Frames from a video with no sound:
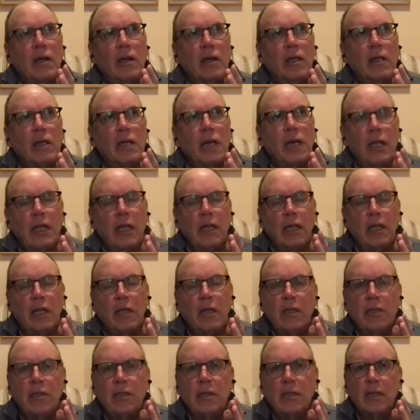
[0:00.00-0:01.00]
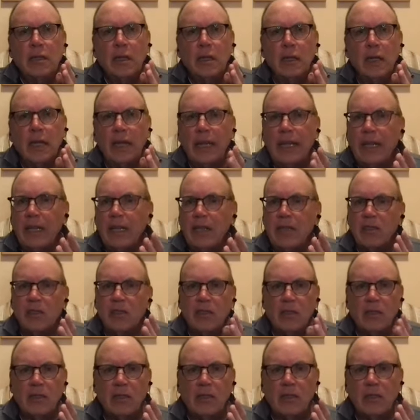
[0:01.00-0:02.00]
kind of
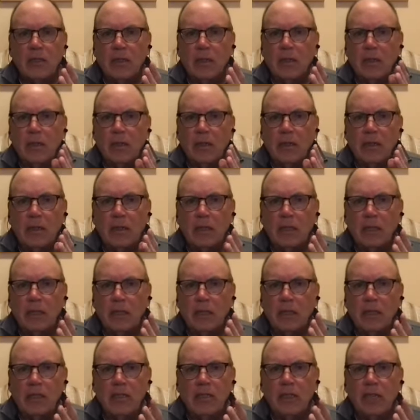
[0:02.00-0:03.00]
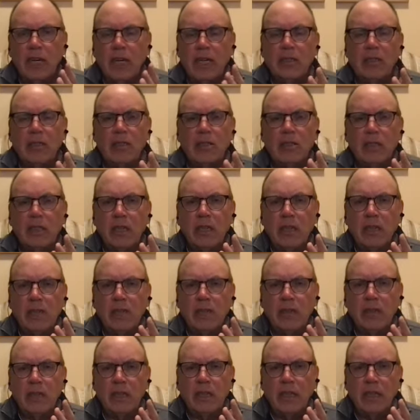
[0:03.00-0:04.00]
glance inside
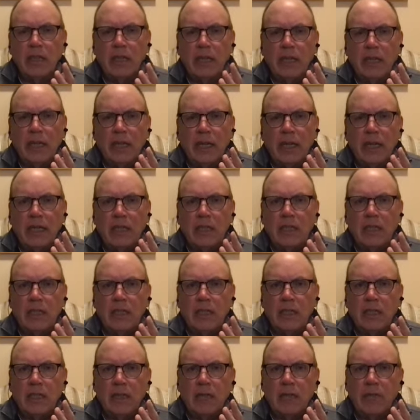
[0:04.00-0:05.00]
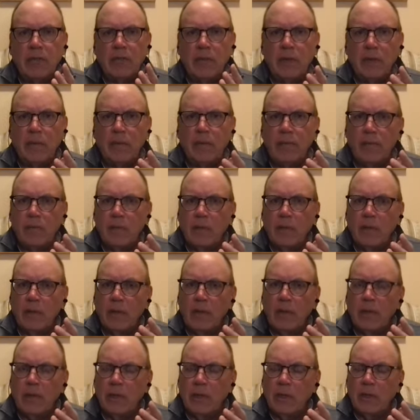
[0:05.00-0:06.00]
yourself and see if
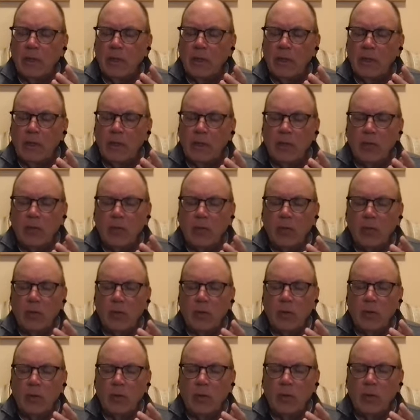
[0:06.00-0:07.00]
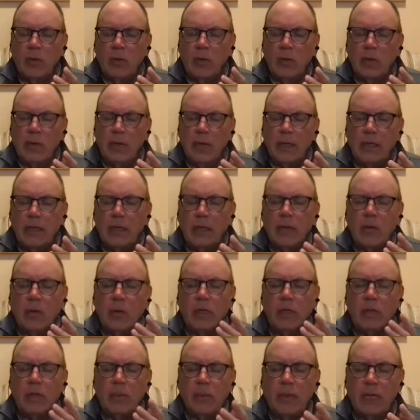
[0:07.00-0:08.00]
you know
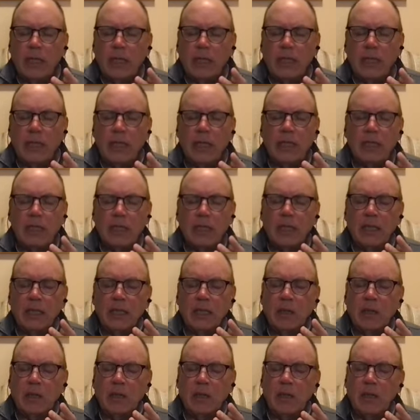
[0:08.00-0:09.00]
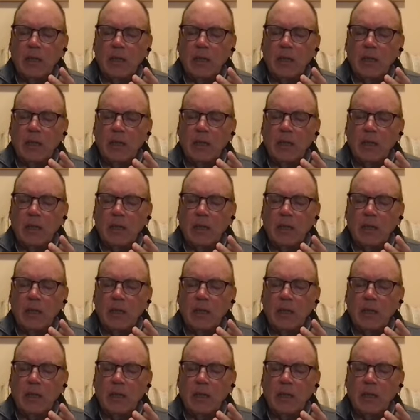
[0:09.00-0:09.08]
when you're meditating kind of go